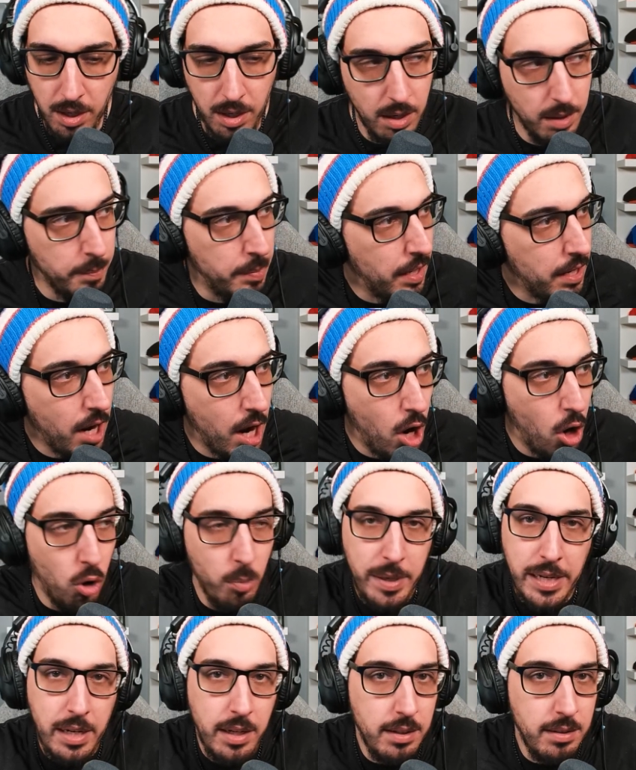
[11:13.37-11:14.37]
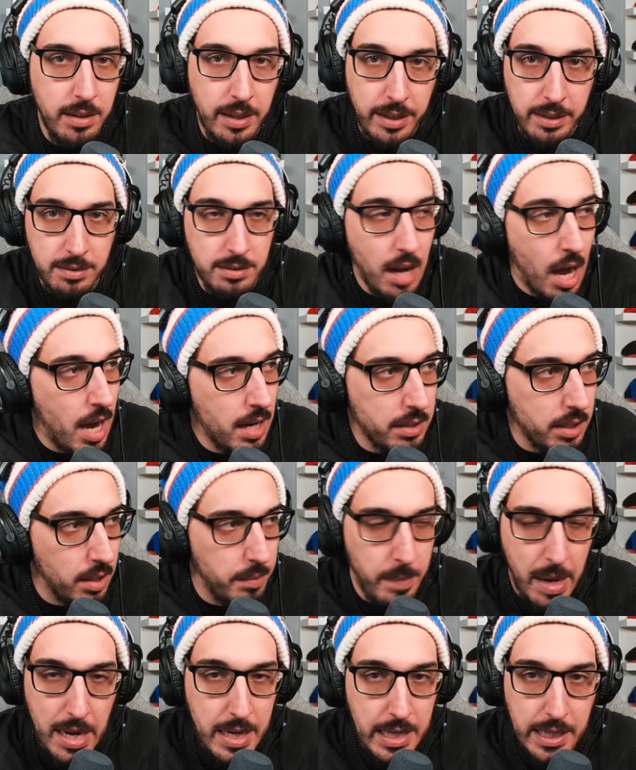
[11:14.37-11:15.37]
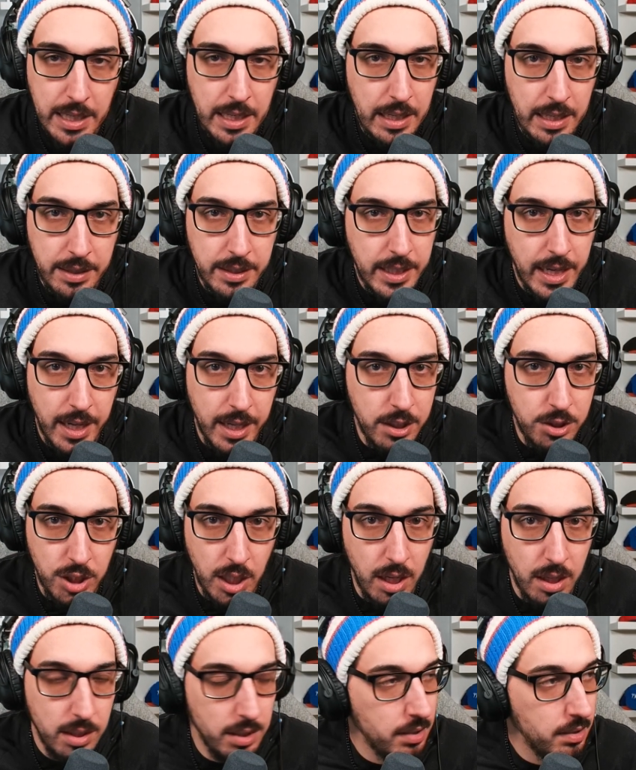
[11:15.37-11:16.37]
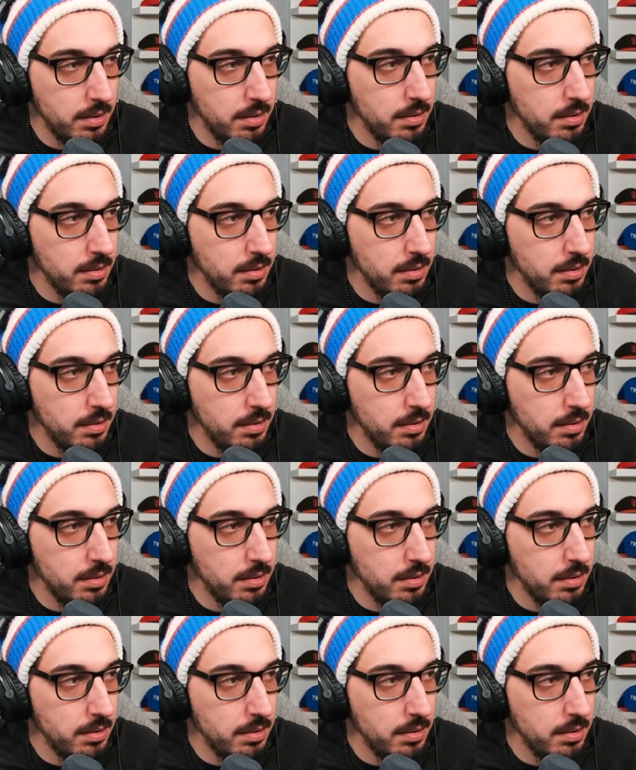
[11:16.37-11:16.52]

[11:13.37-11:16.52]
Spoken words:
but homie is not going to make it in the NHL